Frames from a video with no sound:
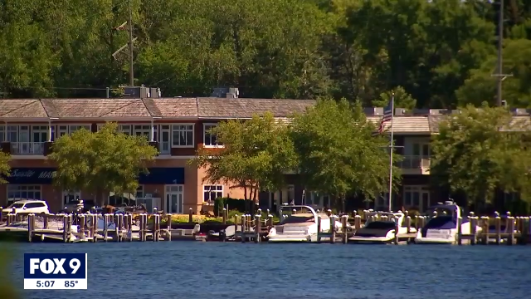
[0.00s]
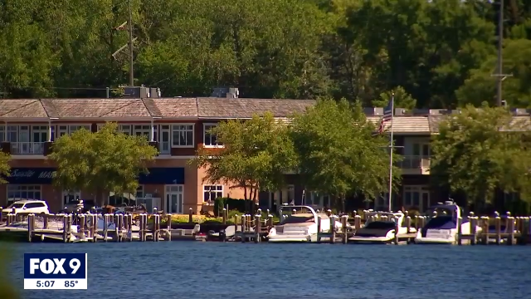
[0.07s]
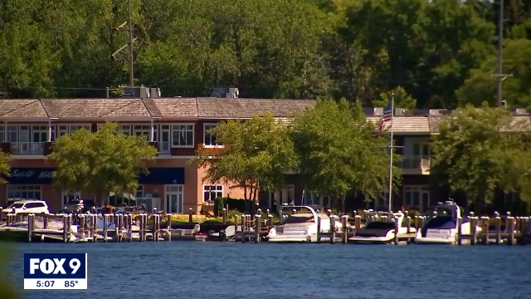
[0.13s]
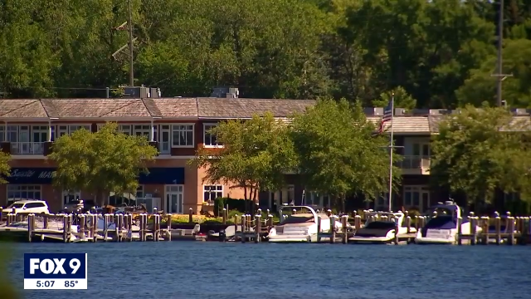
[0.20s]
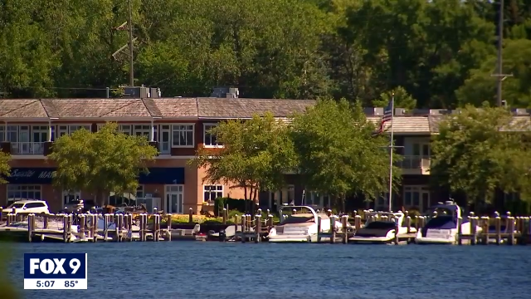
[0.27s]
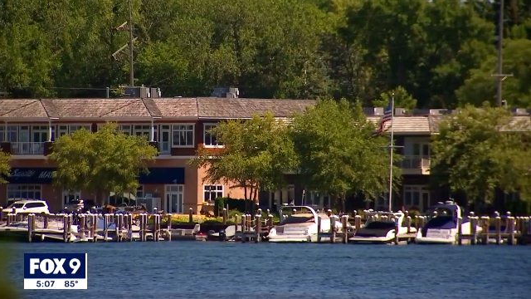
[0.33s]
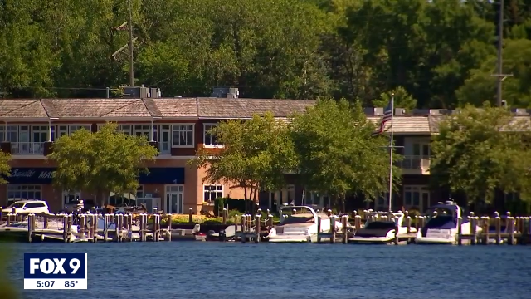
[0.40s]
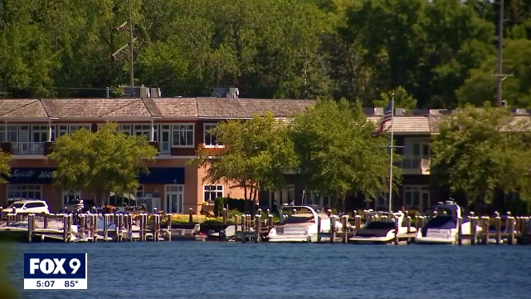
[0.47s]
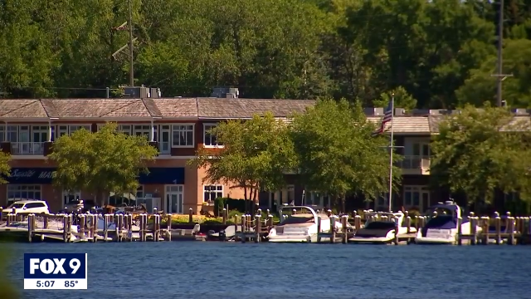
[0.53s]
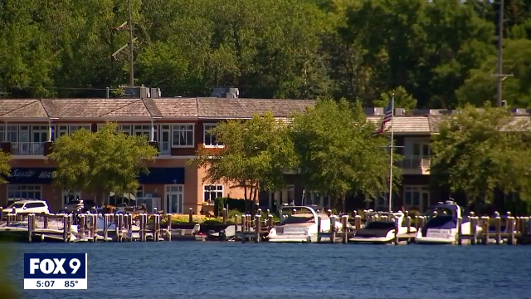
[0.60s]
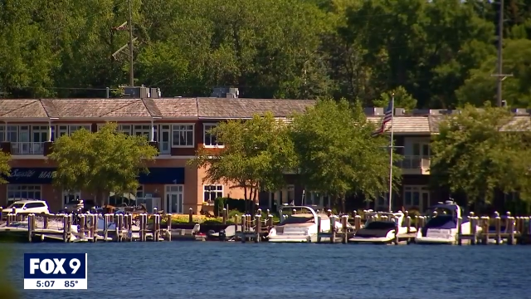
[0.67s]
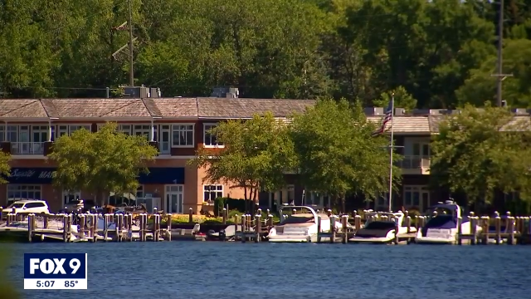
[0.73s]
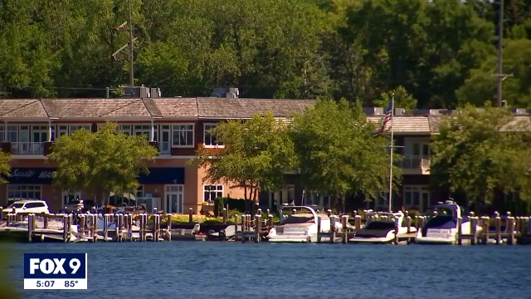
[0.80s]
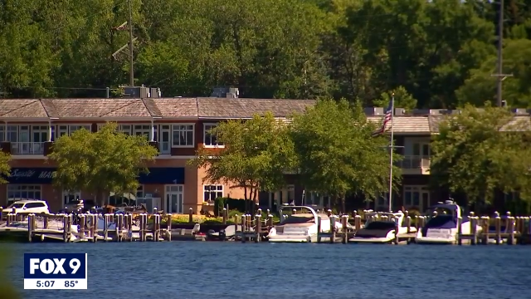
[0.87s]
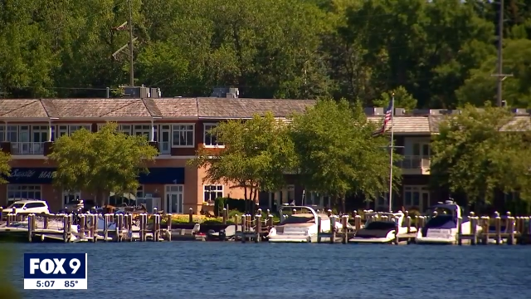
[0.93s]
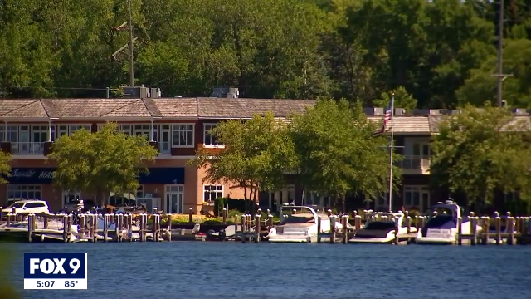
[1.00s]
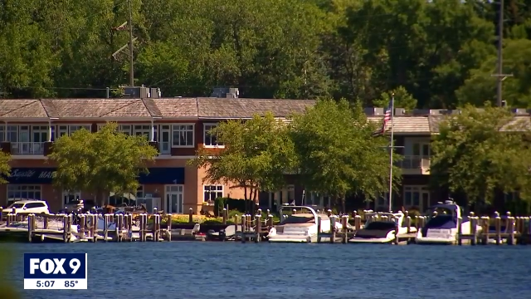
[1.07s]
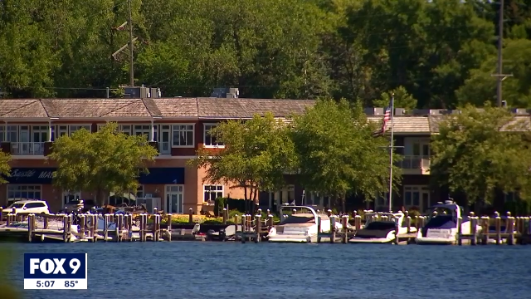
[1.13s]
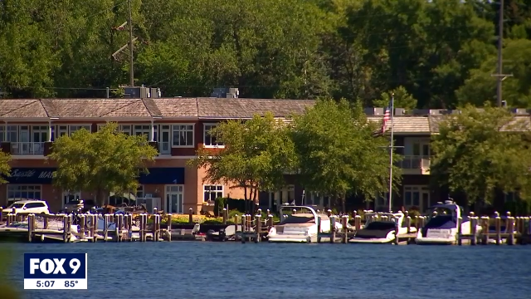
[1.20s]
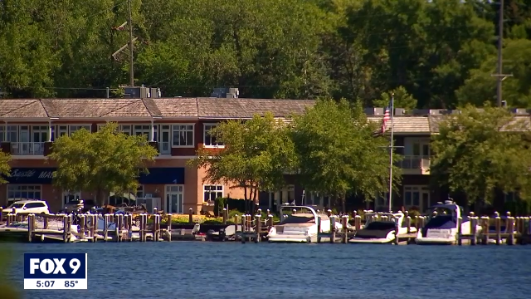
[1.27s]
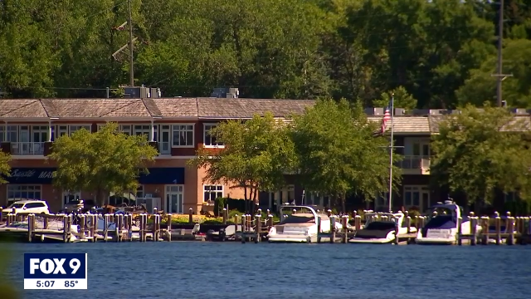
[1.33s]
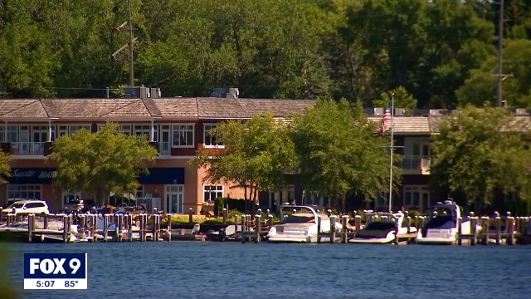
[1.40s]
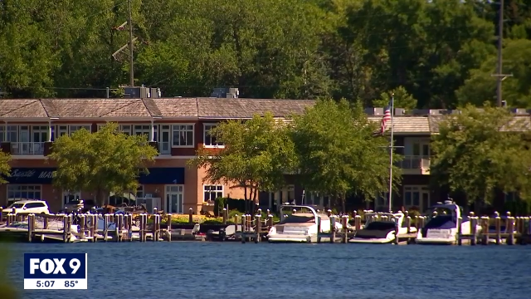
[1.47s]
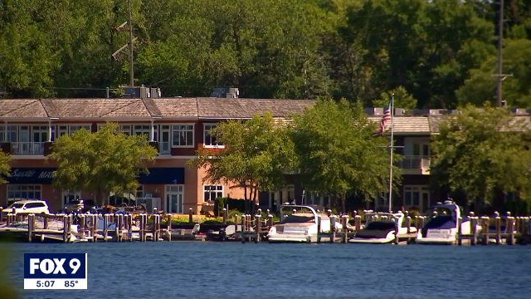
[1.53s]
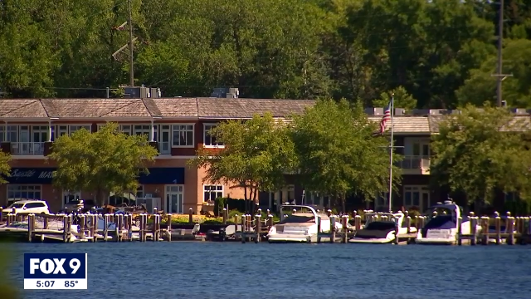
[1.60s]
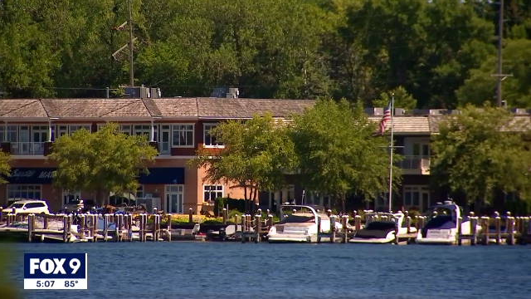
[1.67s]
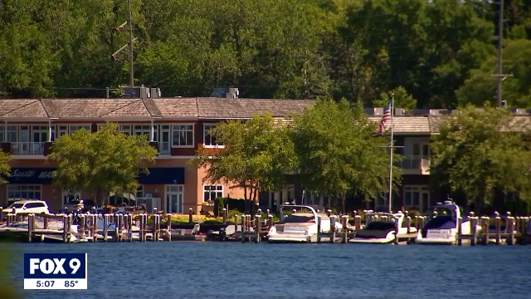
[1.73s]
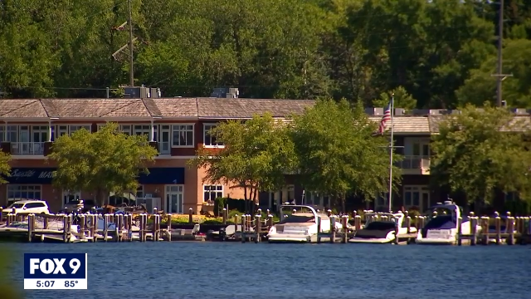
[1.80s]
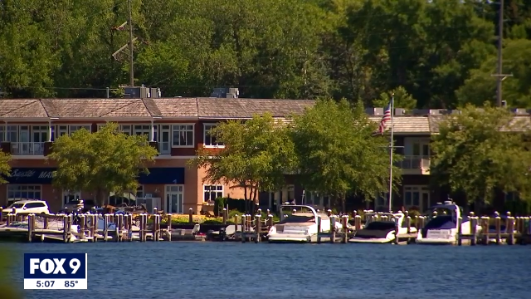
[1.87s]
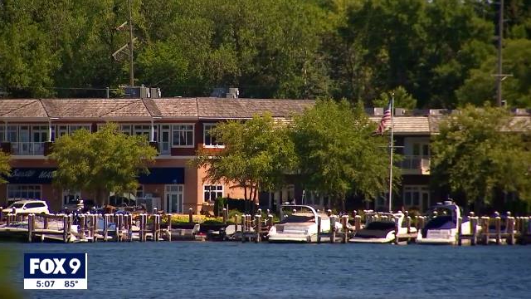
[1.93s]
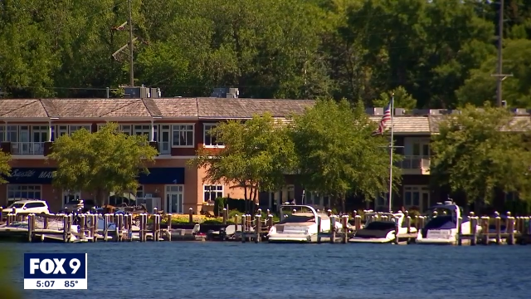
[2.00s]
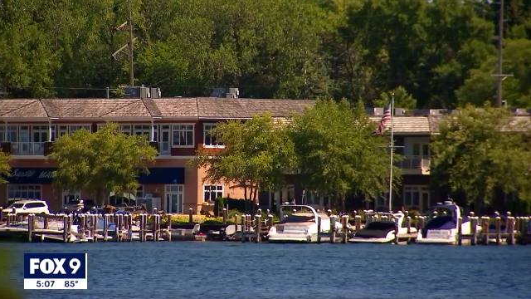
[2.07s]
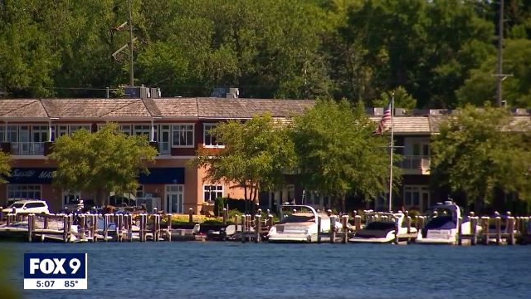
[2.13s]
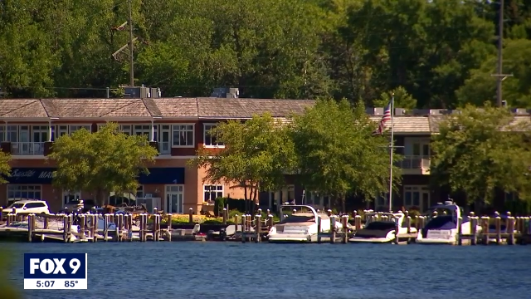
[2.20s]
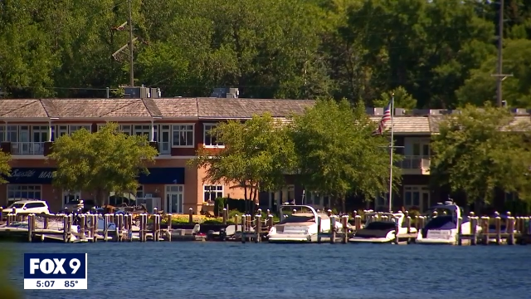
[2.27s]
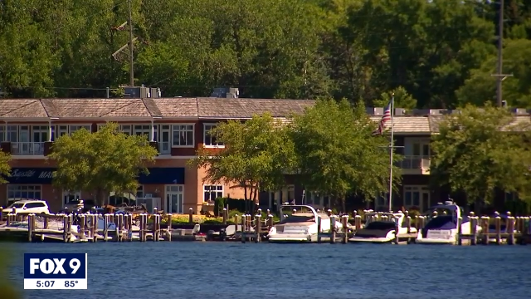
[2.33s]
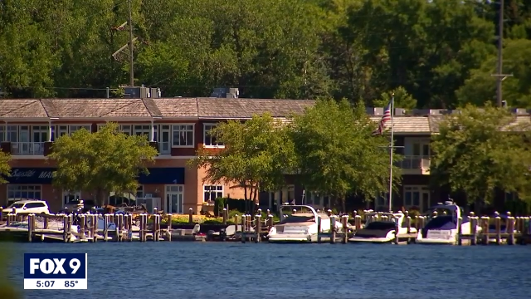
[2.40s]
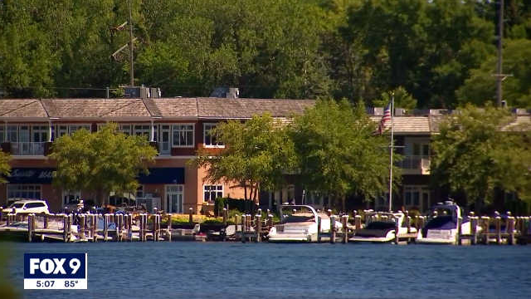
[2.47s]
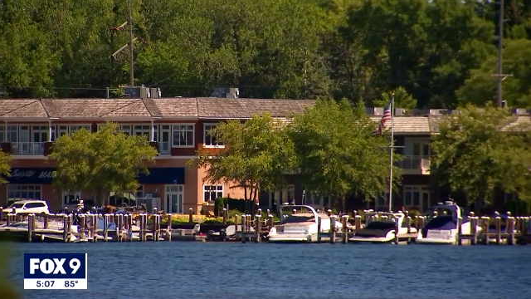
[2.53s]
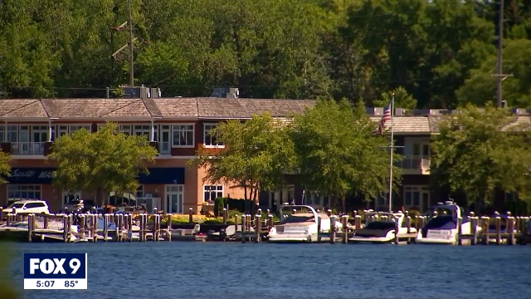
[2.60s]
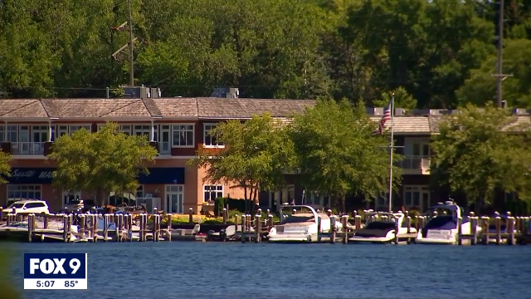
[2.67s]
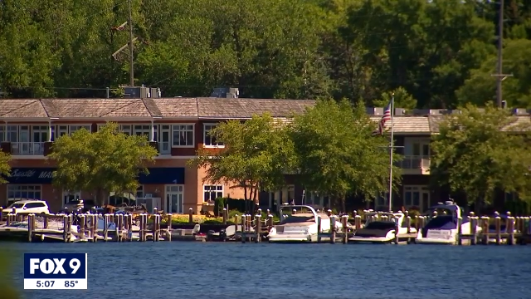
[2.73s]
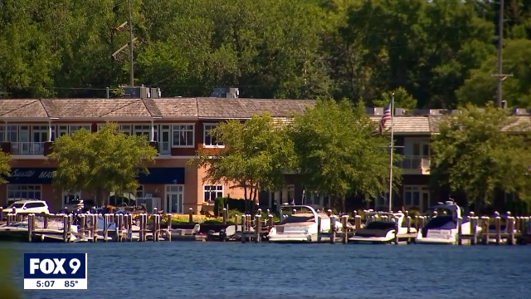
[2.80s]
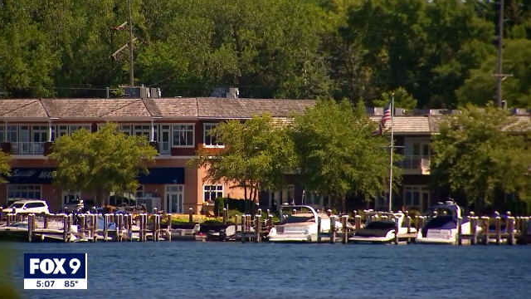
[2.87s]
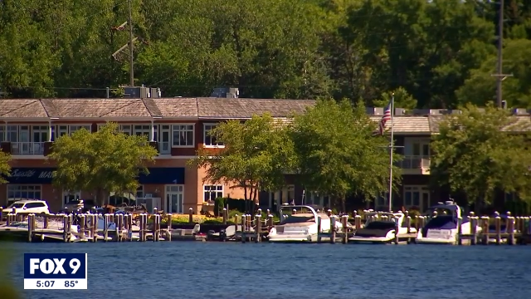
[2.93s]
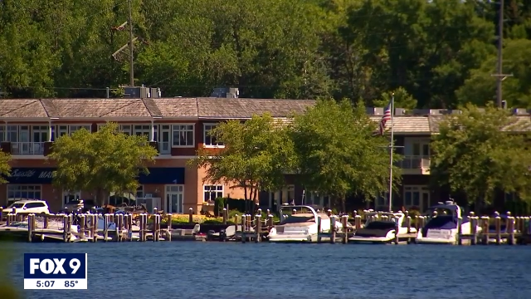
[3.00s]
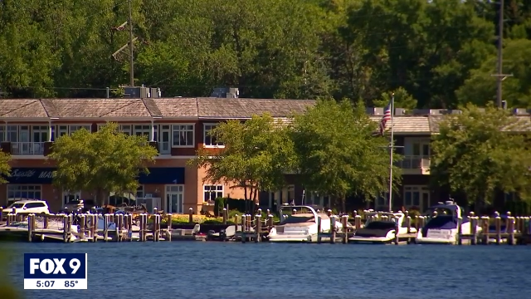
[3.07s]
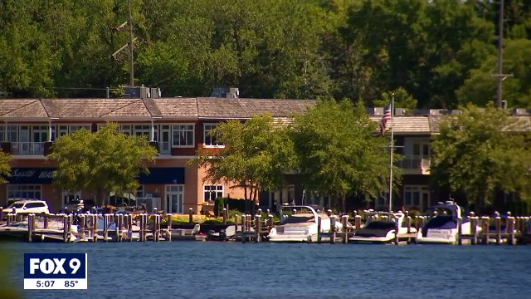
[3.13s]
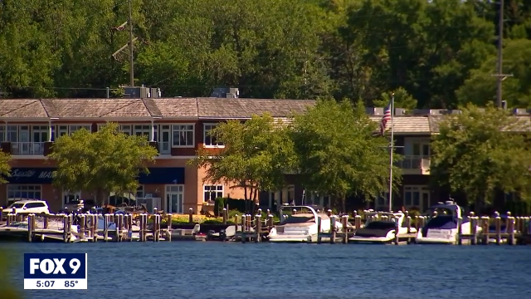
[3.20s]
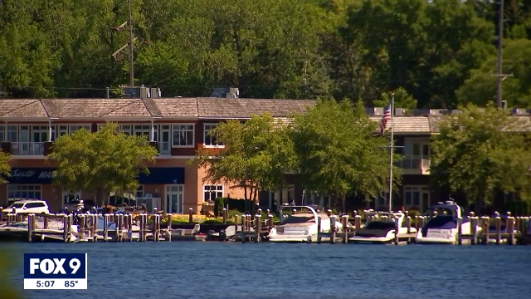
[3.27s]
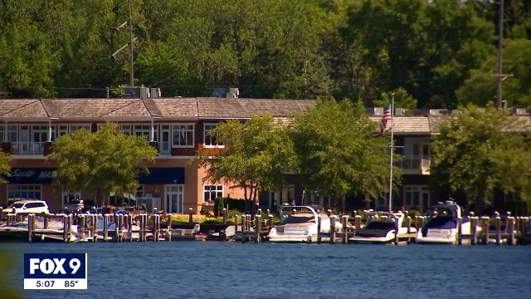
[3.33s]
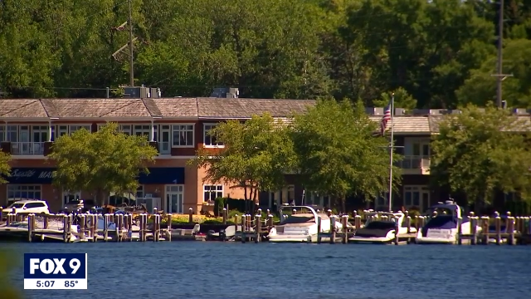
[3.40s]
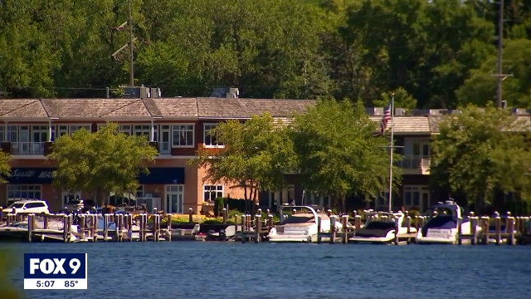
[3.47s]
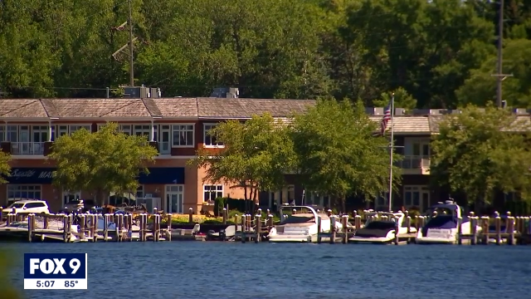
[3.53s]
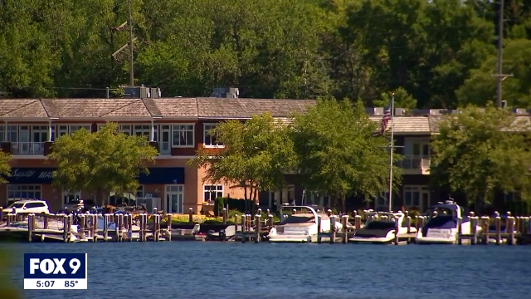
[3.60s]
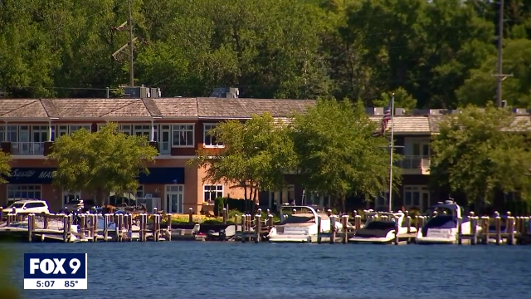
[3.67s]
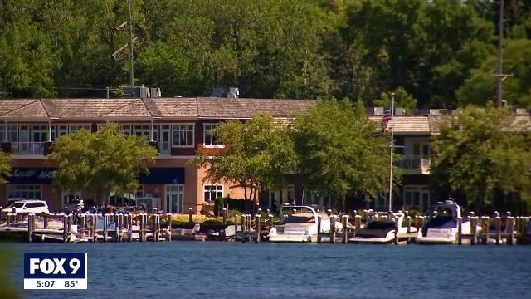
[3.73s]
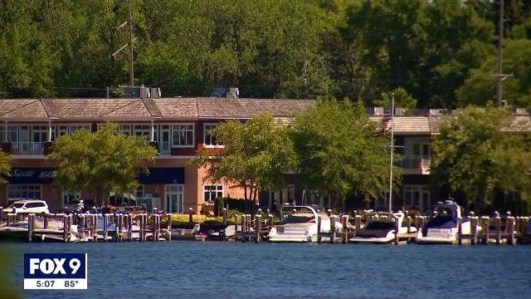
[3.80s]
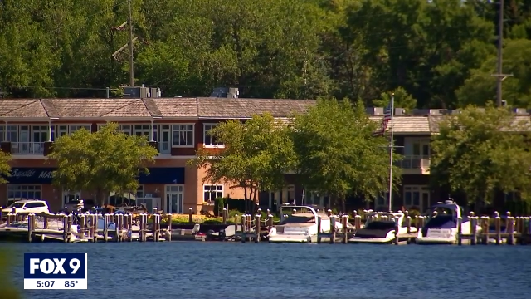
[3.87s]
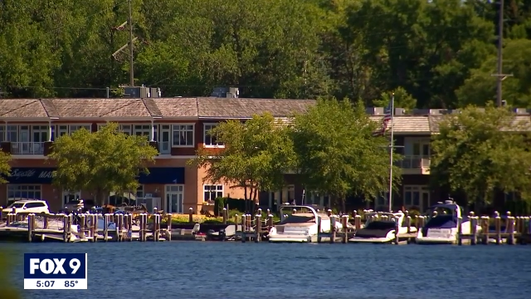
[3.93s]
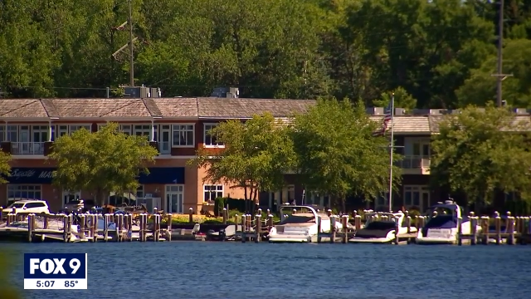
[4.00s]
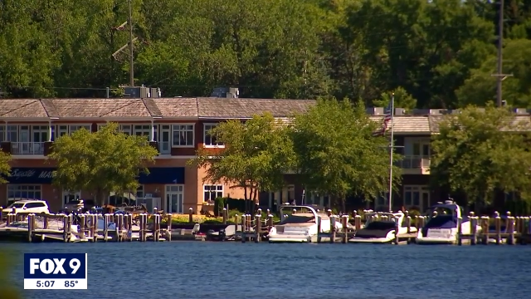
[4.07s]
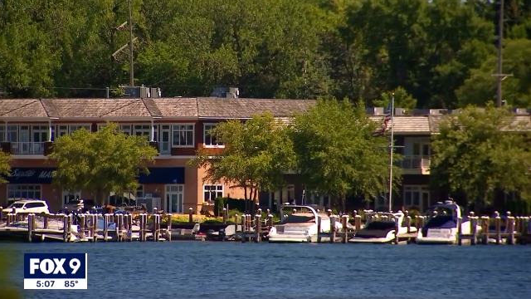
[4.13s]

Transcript: Nobody's mouth can be seen.